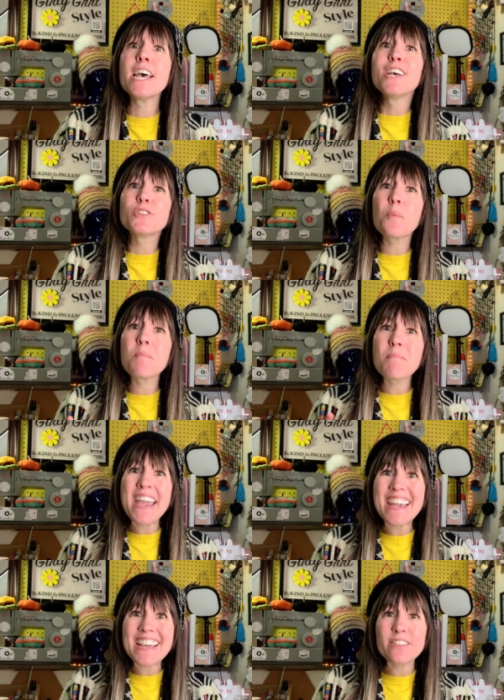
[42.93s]
So
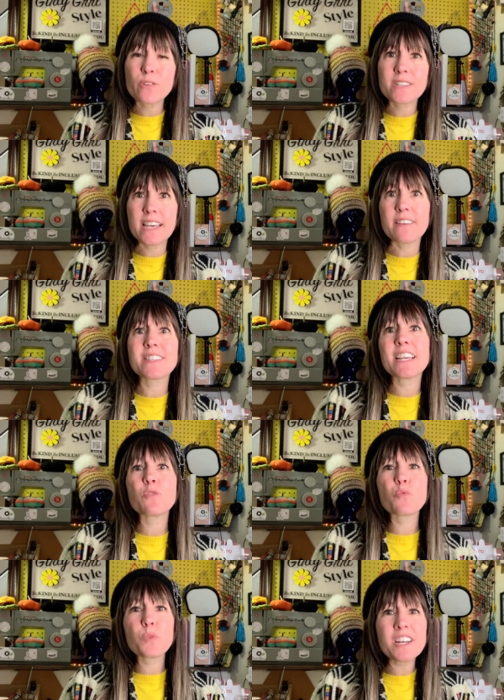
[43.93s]
making those gifts
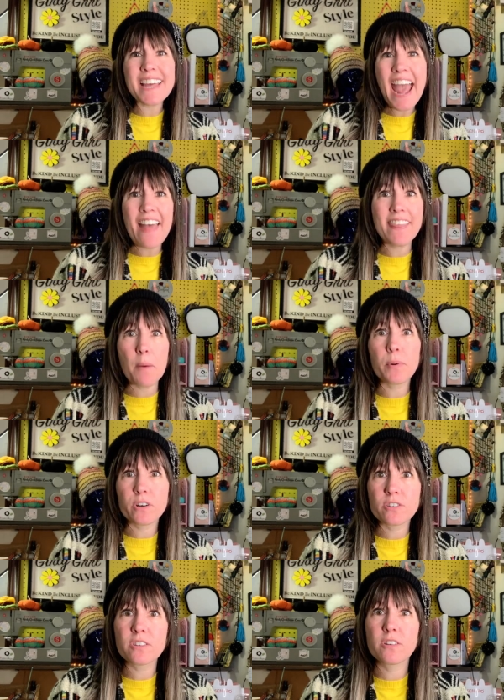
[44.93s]
can really add that
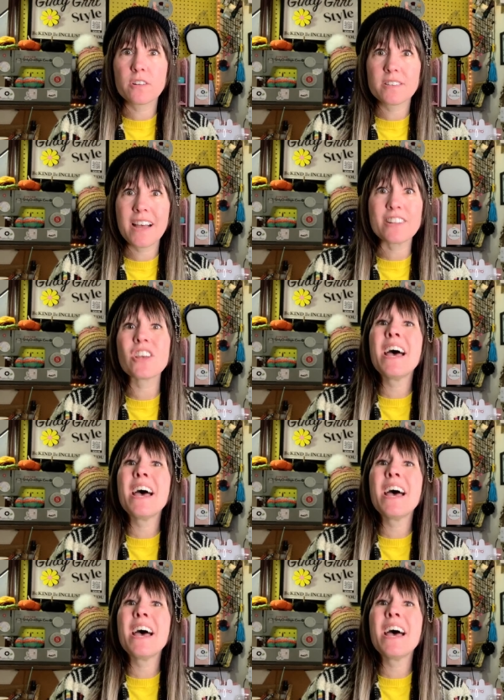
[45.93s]
personal touch,